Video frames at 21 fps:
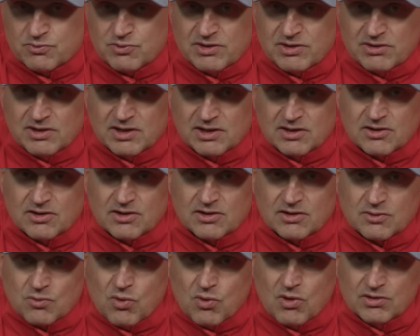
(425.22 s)
that we think
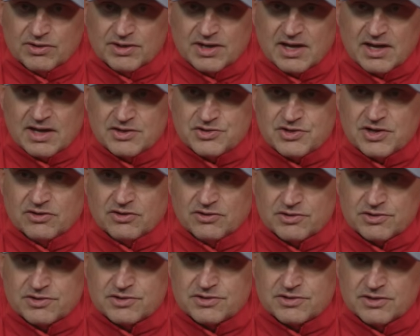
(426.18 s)
are quality
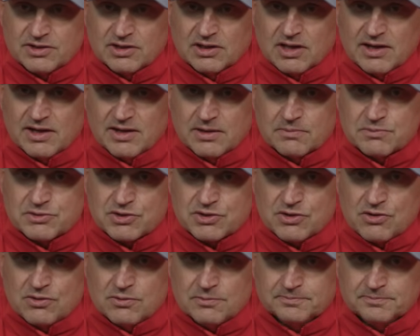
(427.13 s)
NHLers in the lineup.
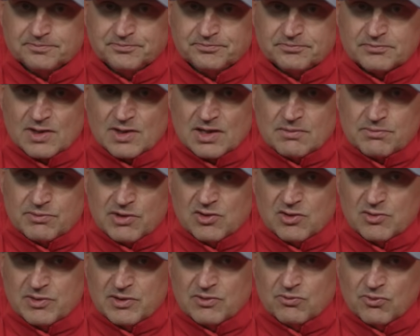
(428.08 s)
So
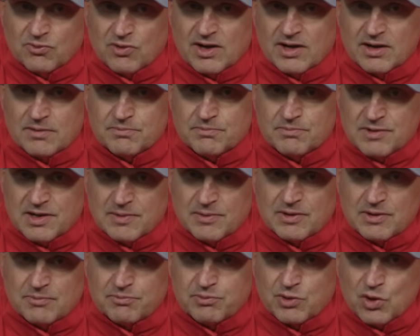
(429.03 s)
probably be right up
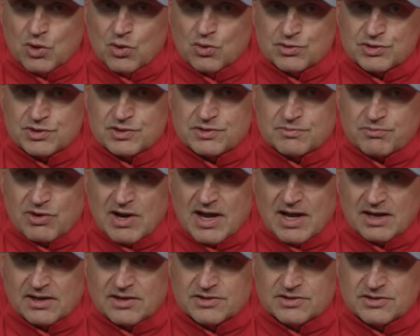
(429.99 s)
maybe a
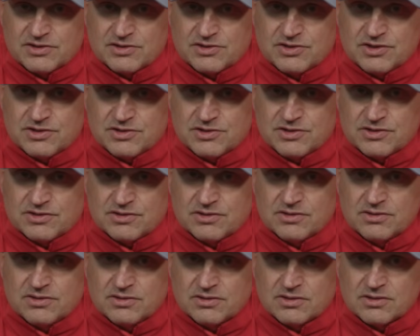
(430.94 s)
post-practice
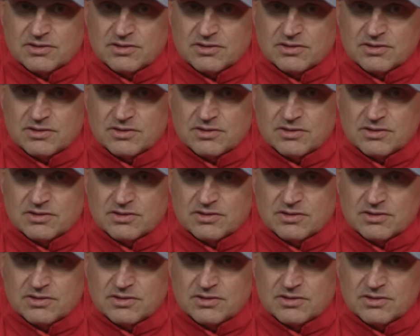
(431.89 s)
decision.